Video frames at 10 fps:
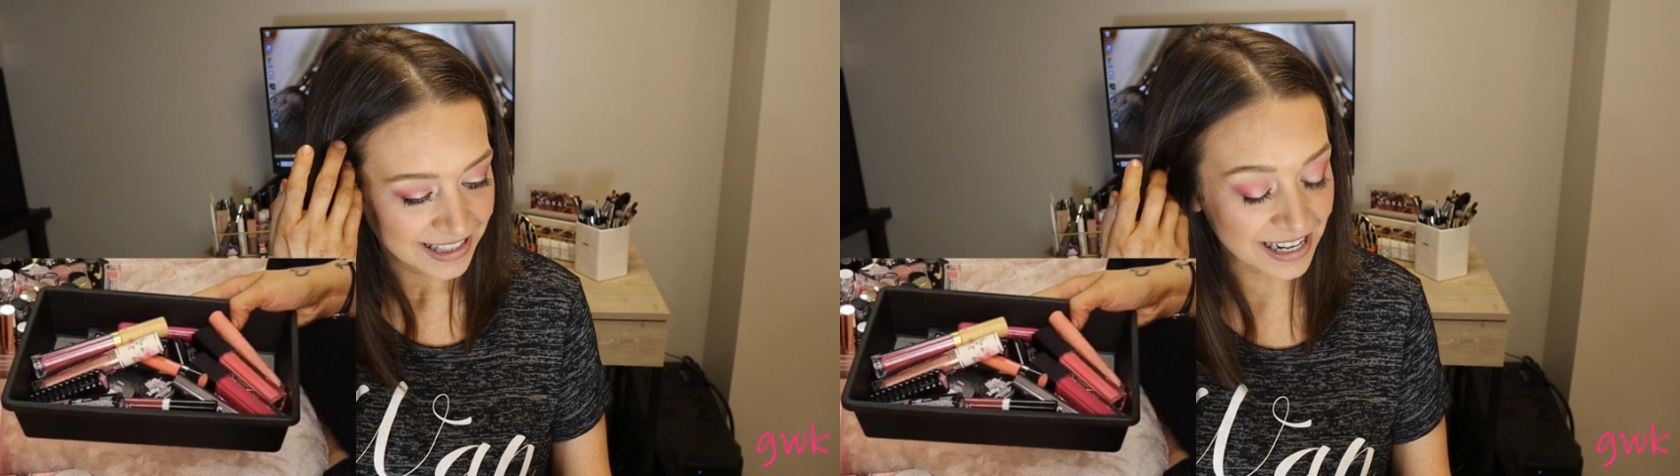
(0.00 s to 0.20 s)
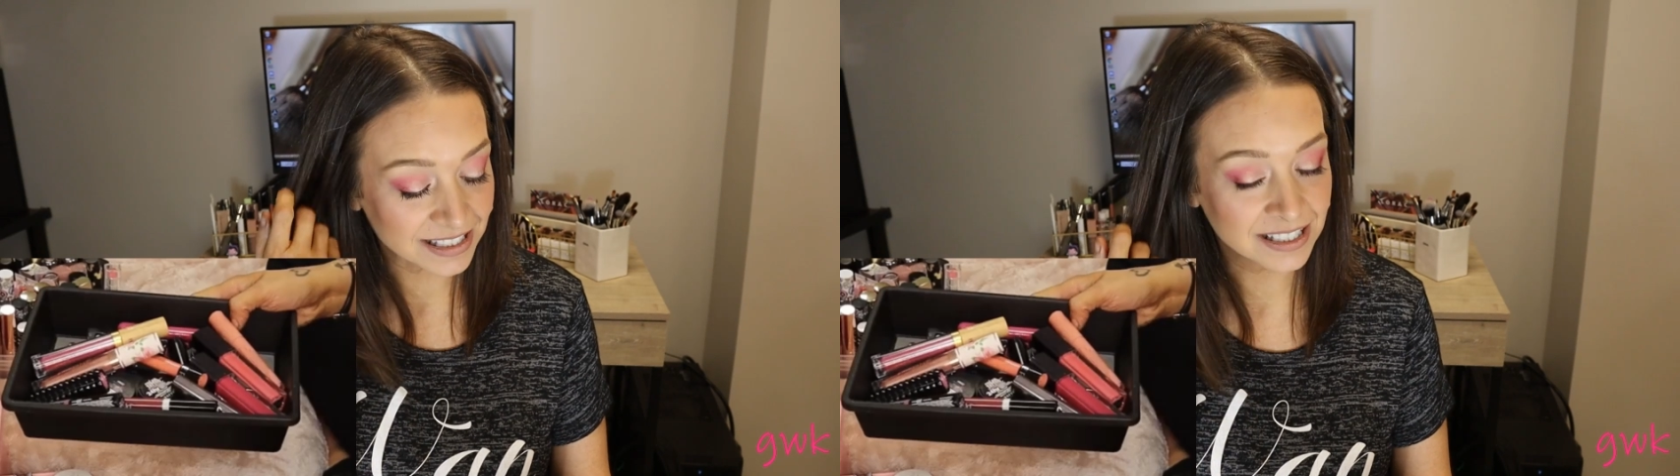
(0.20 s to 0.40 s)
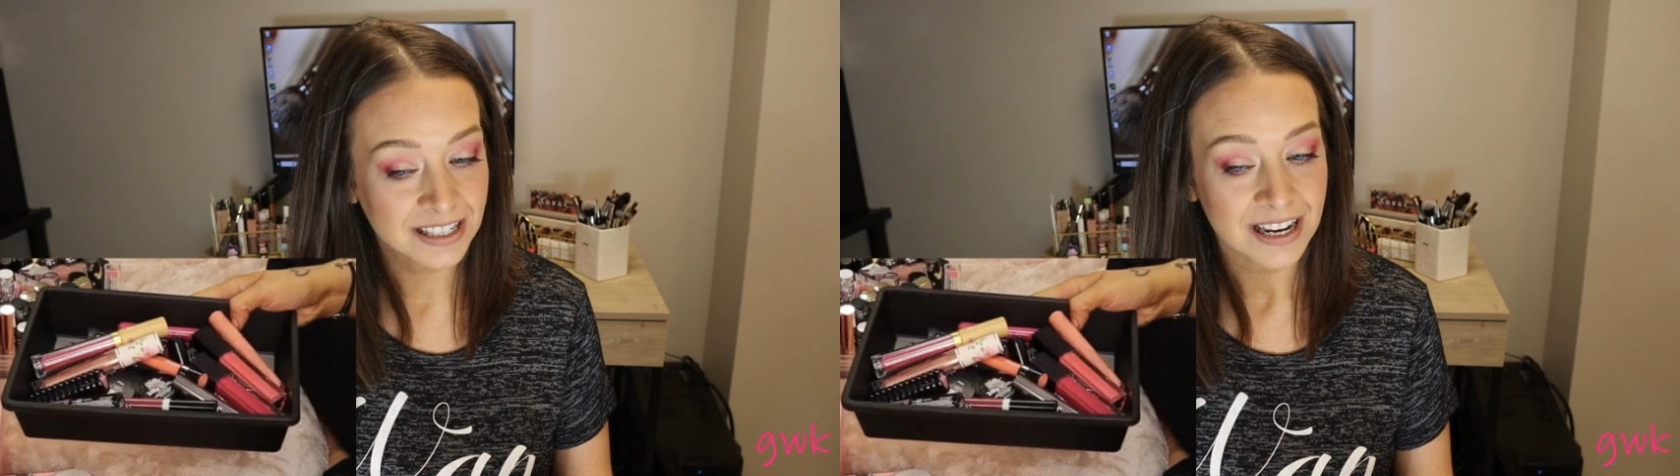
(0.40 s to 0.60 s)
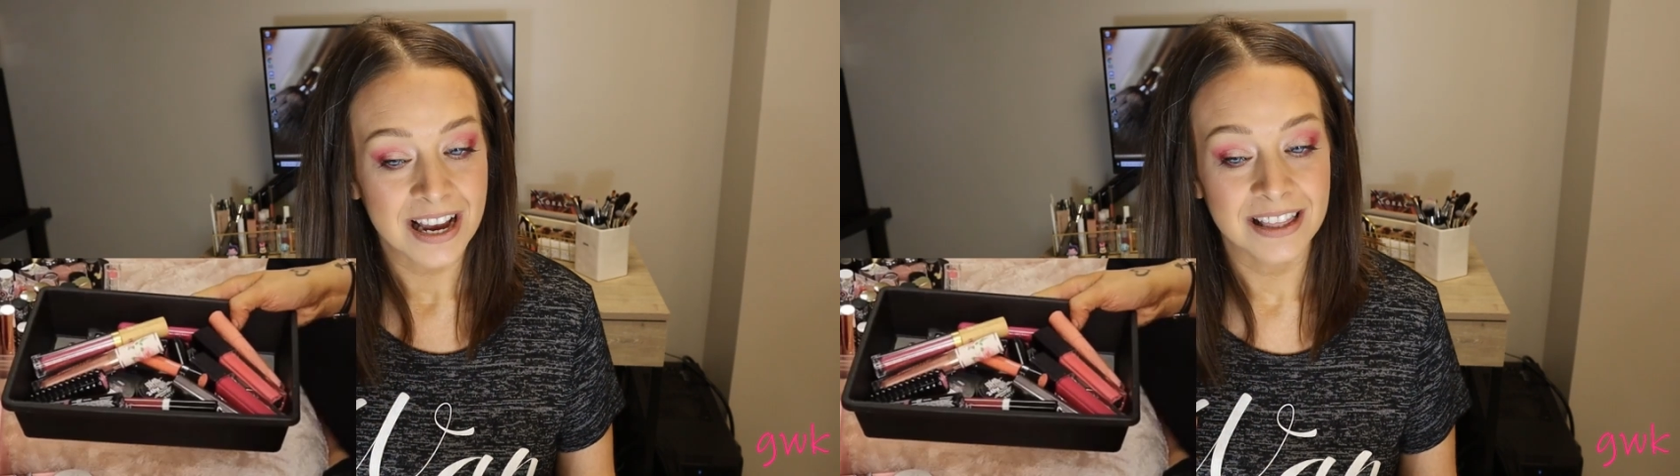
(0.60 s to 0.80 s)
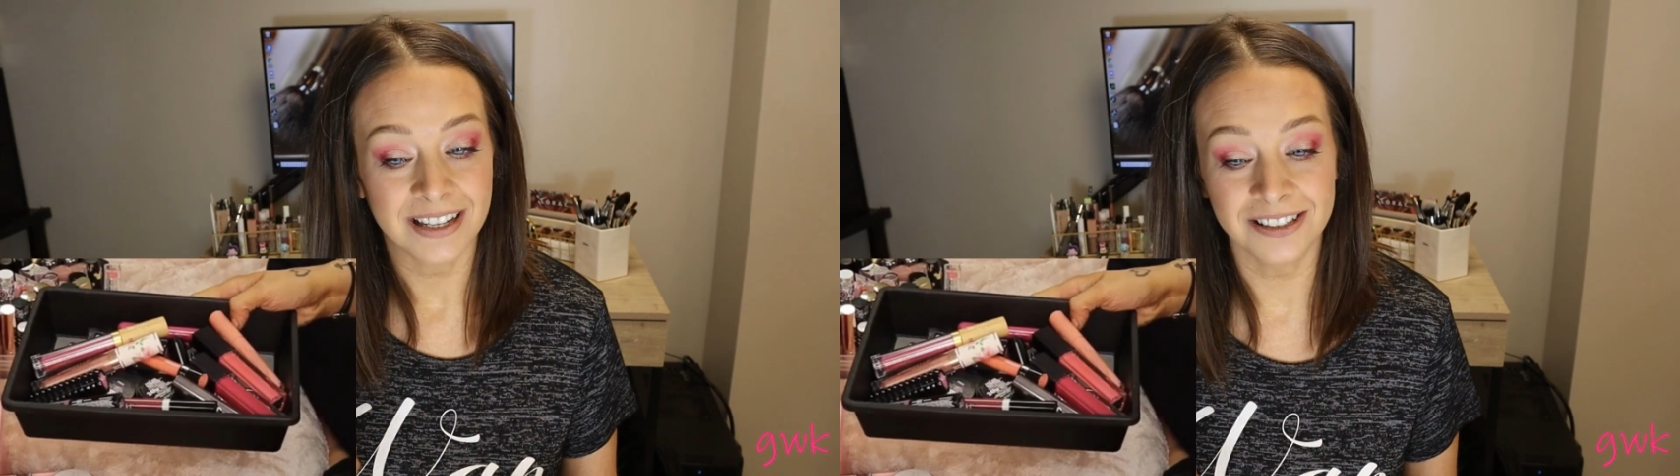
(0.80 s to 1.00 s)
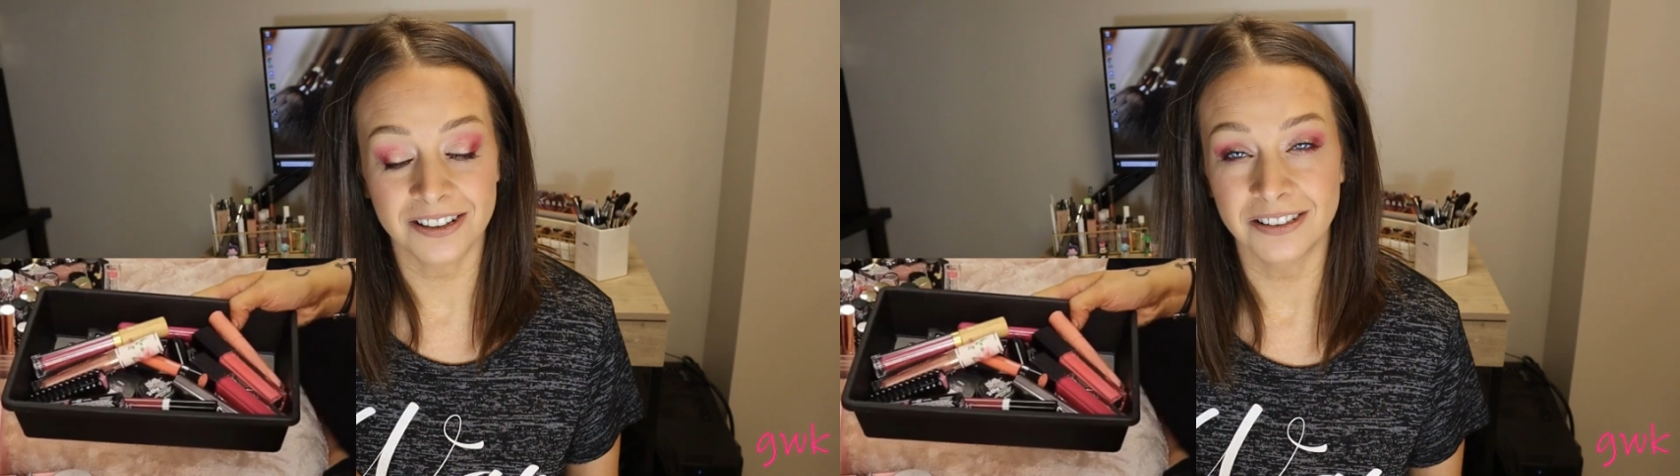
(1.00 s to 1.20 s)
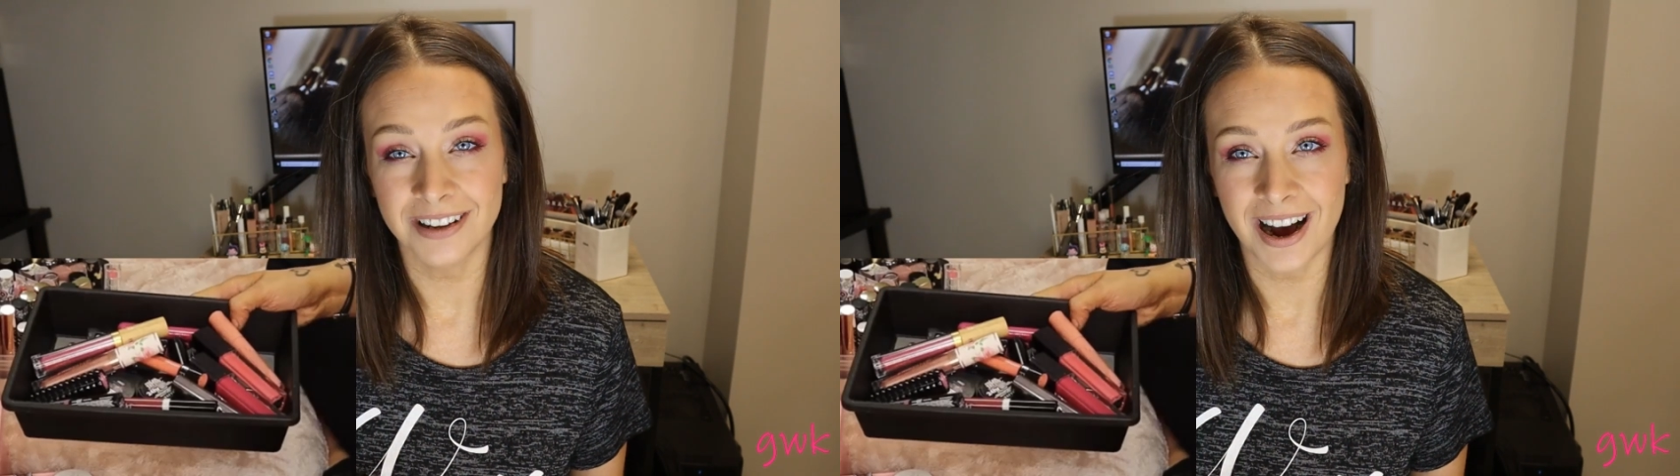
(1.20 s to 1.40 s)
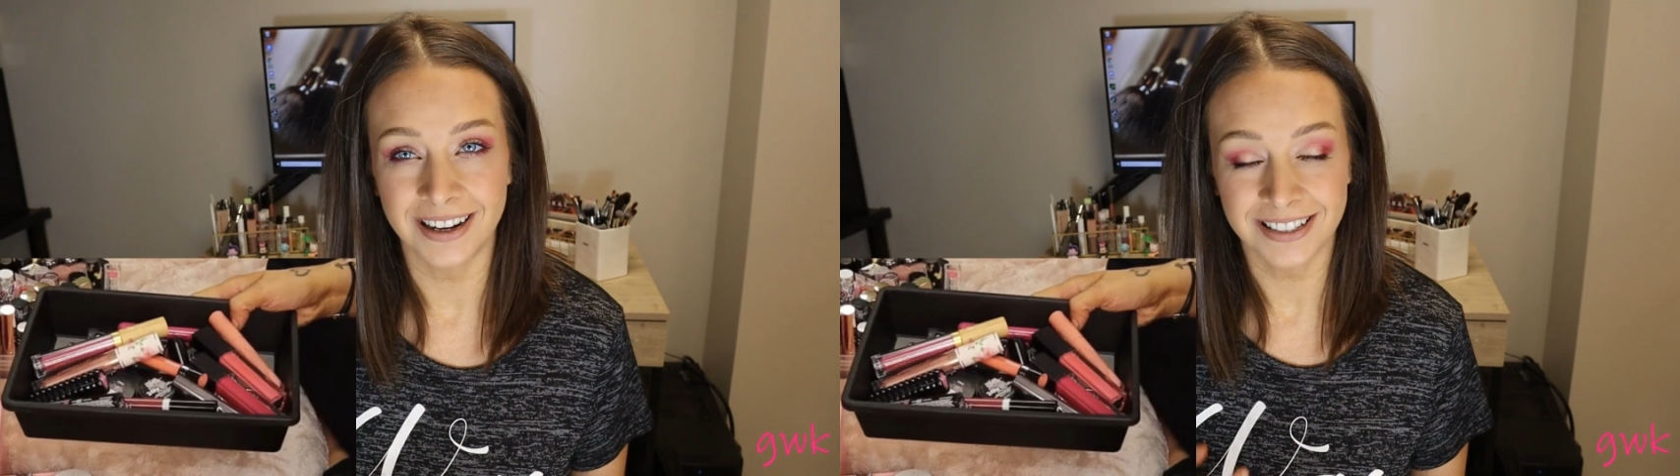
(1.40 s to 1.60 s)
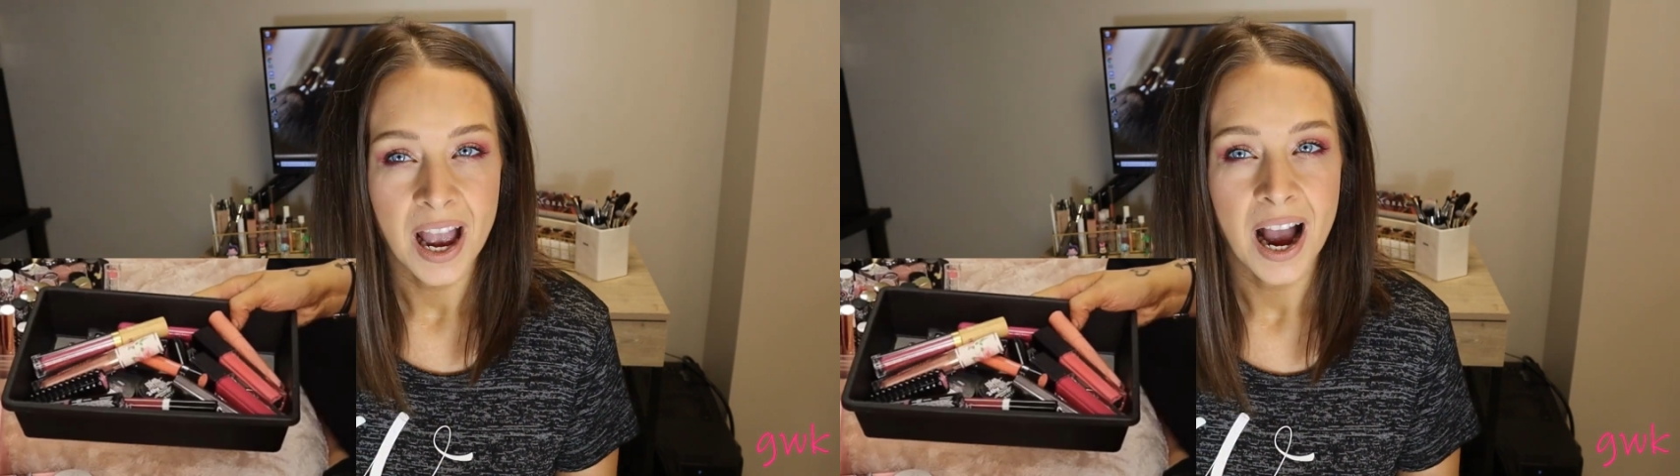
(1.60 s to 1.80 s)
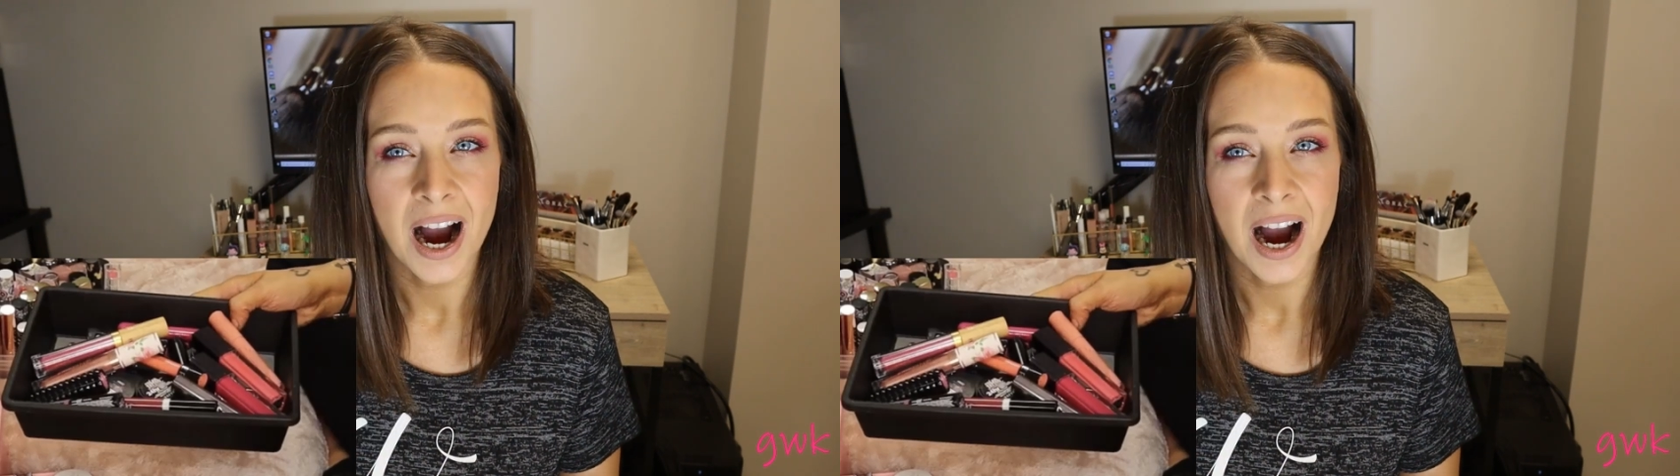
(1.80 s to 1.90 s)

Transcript: That's, that's a lot.